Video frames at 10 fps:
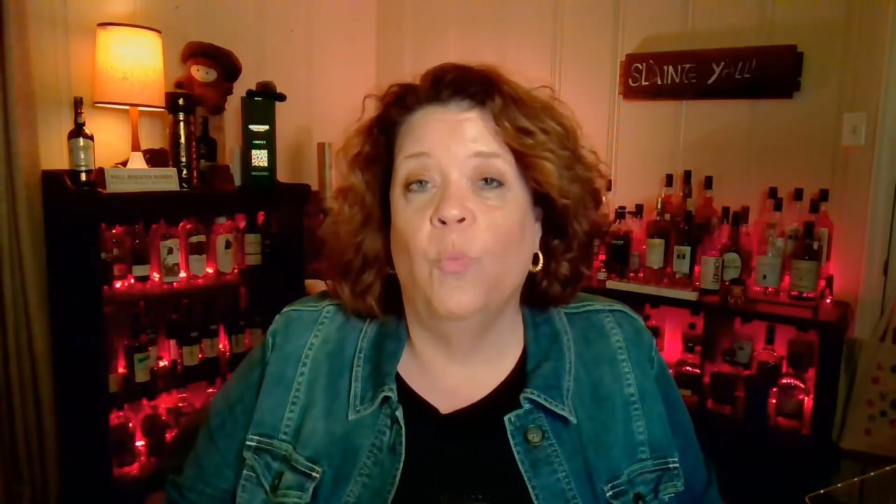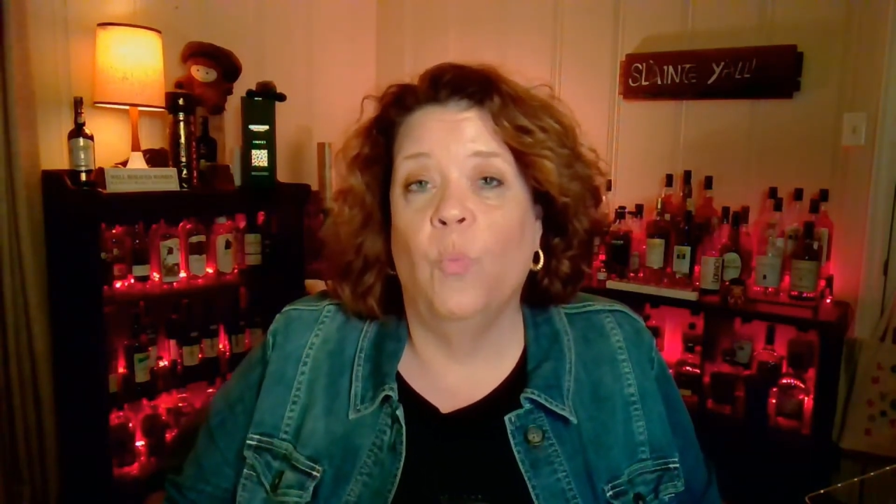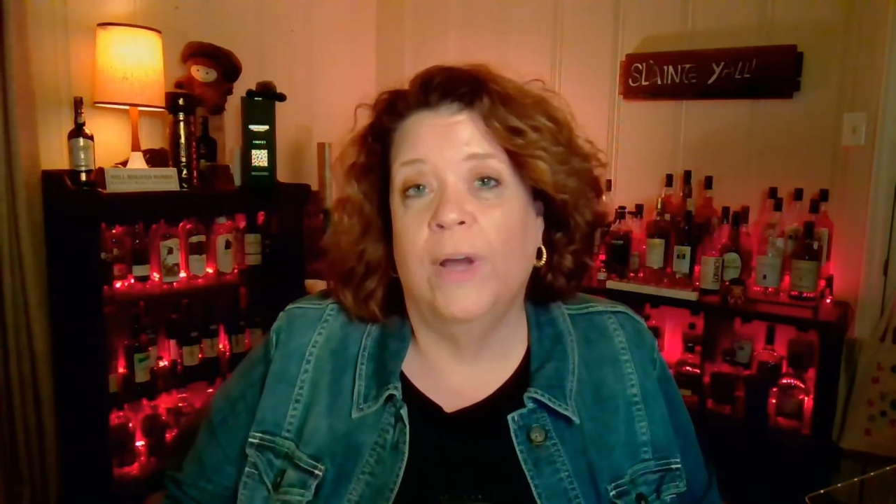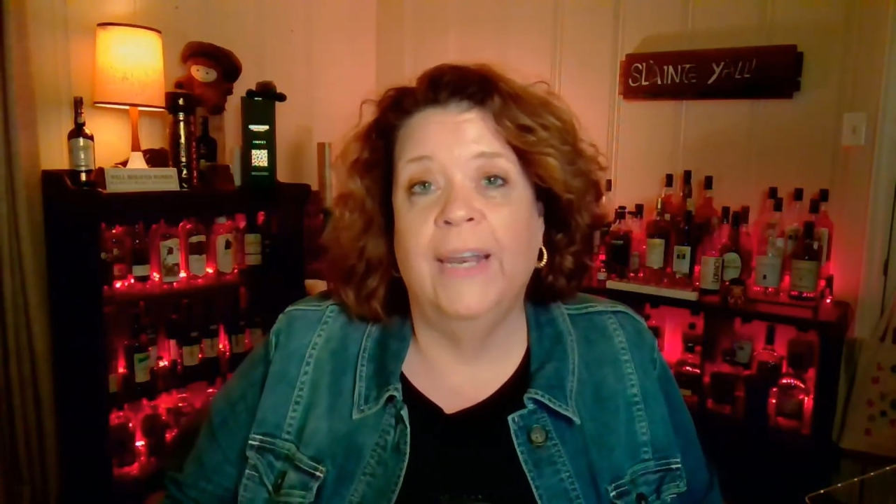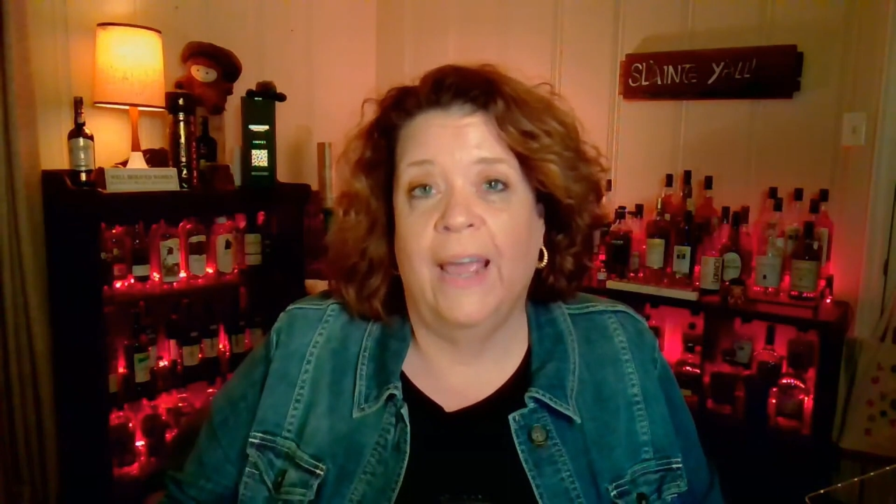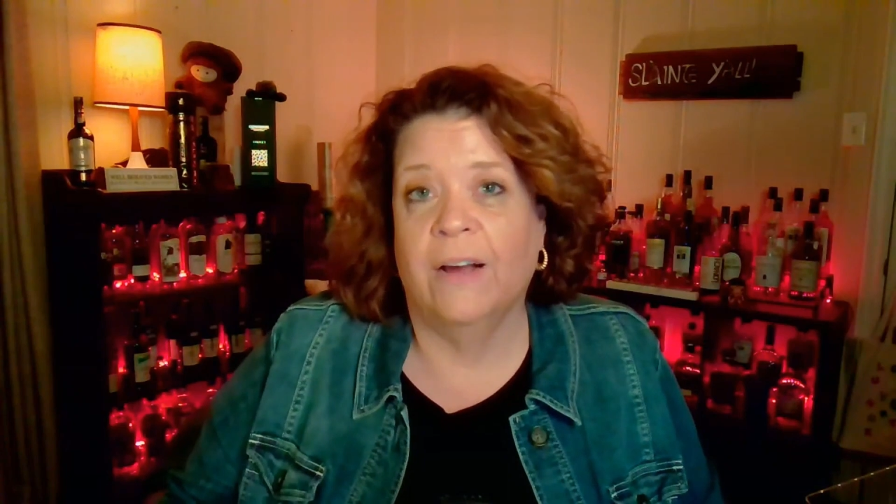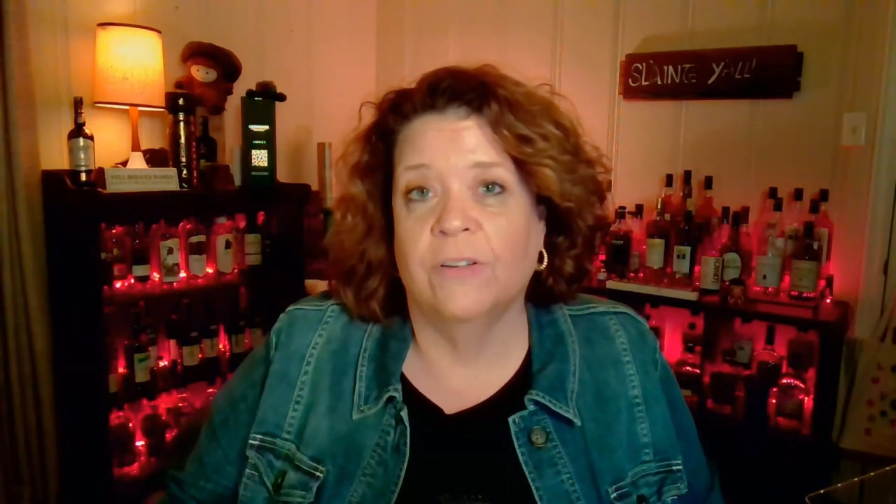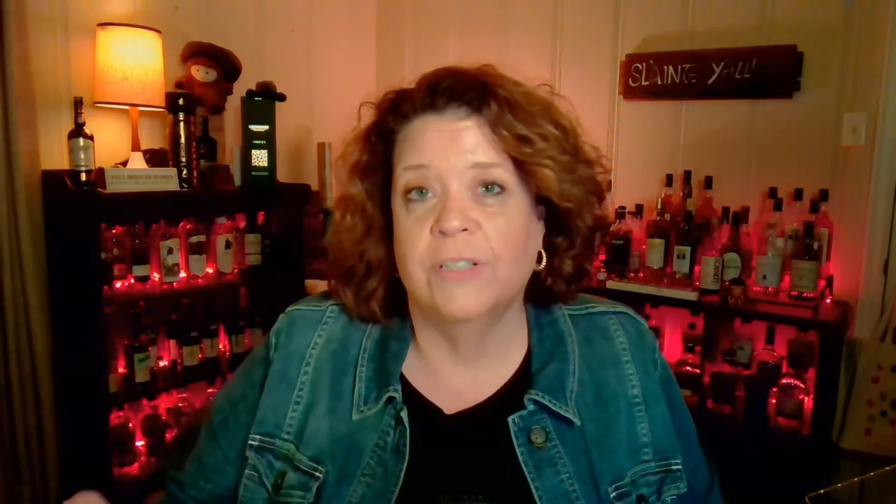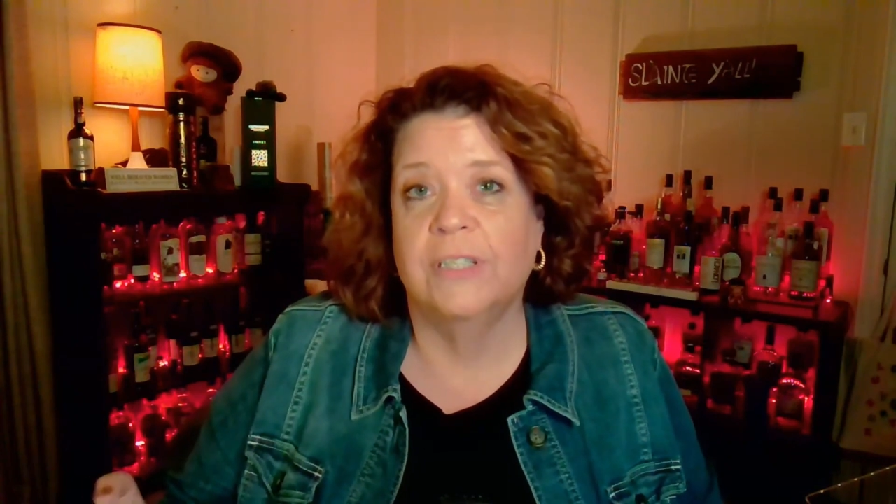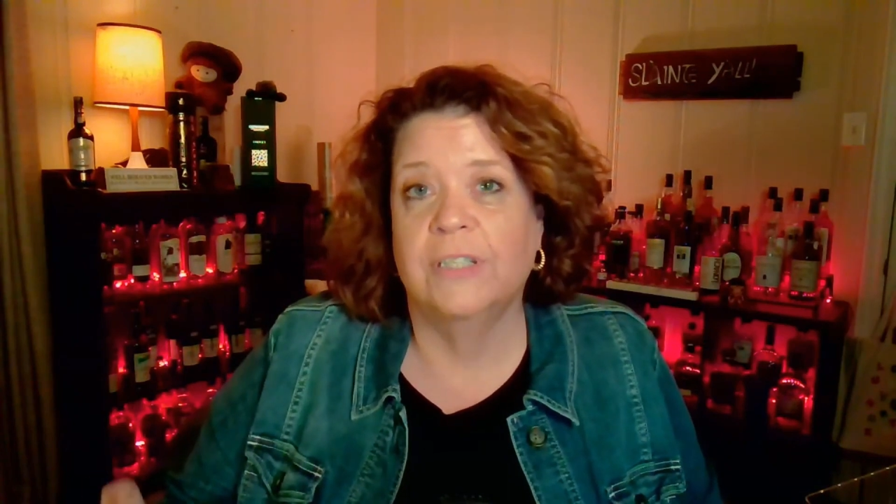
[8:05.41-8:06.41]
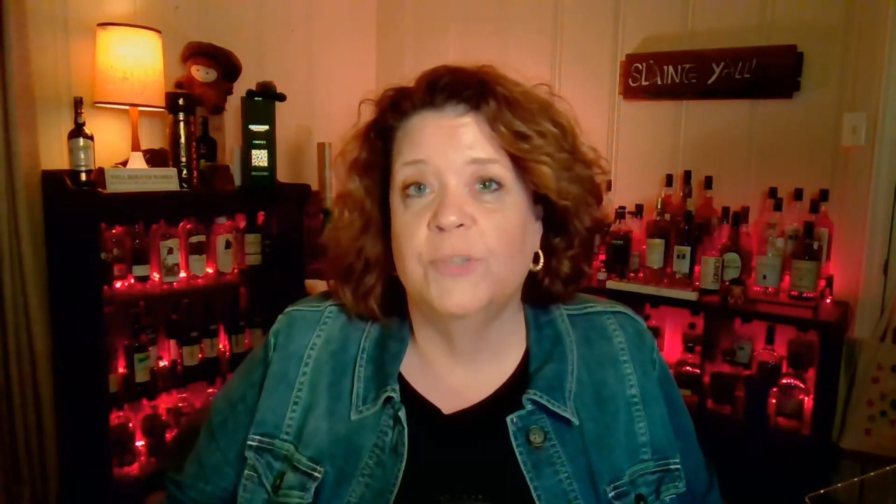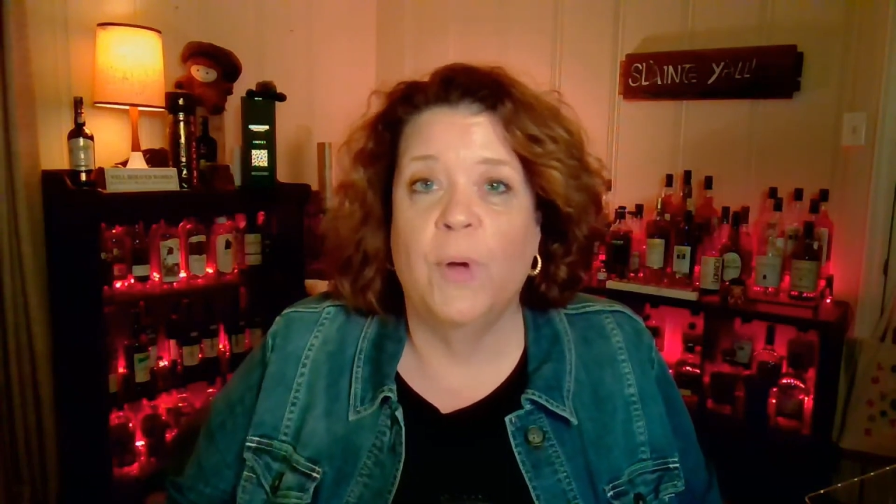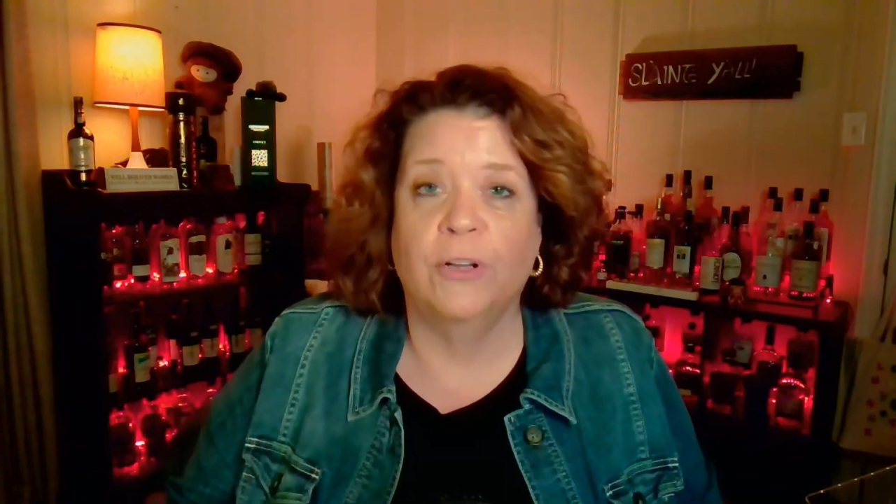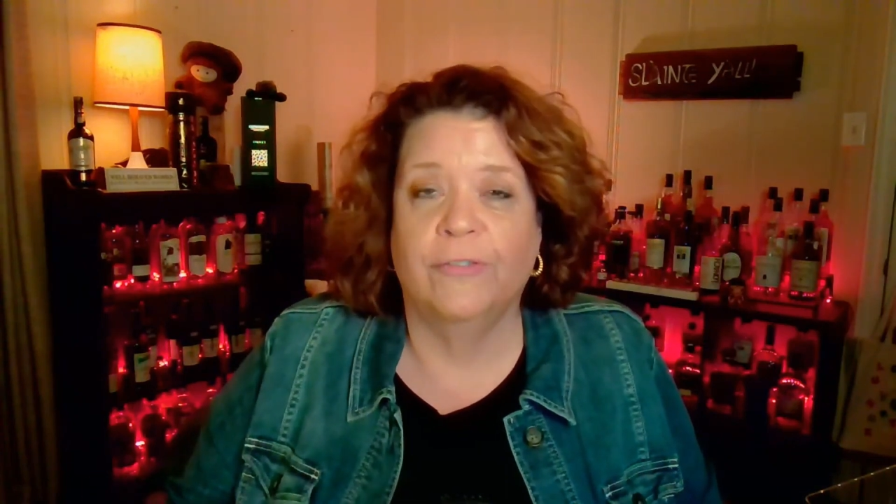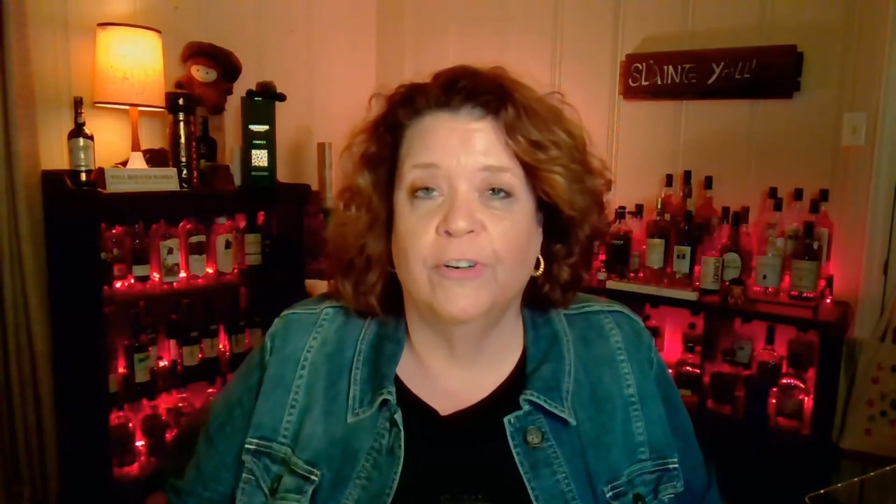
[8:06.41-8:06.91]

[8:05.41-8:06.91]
1 ounce smaller